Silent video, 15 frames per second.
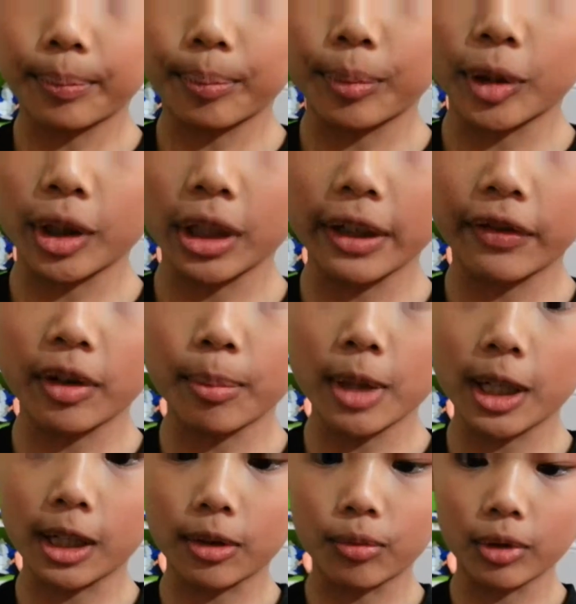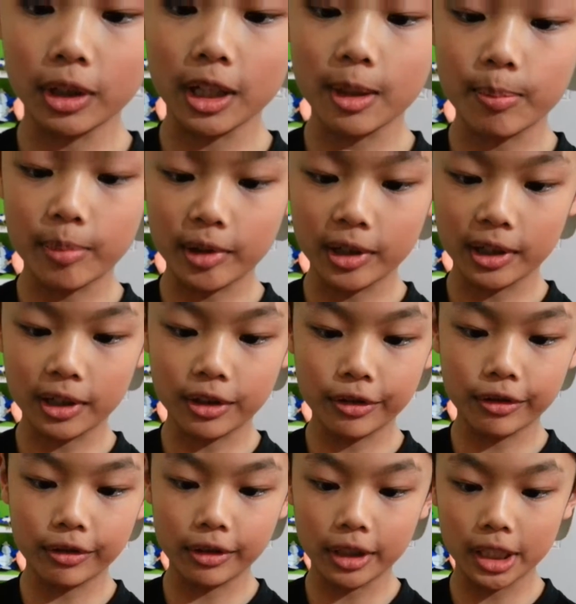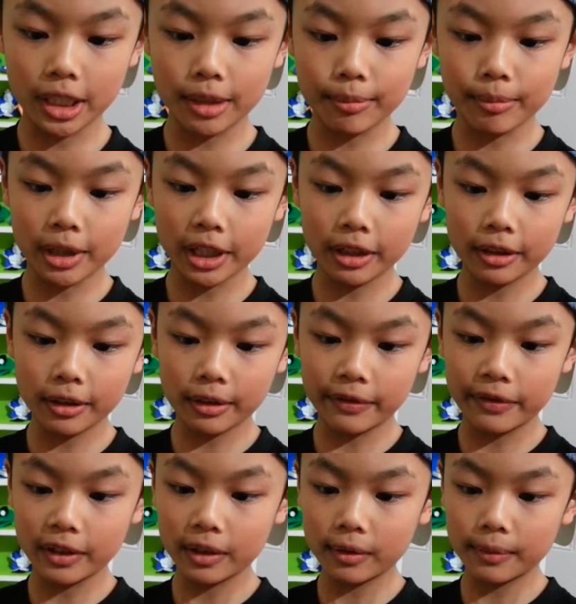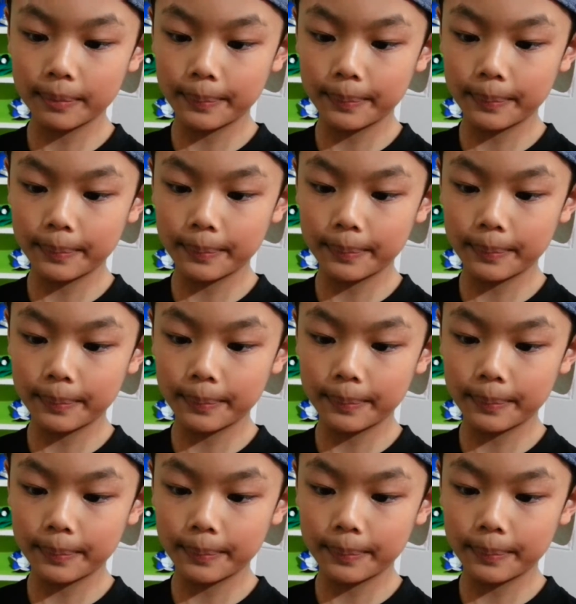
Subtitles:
but if you make it really big, it might fit.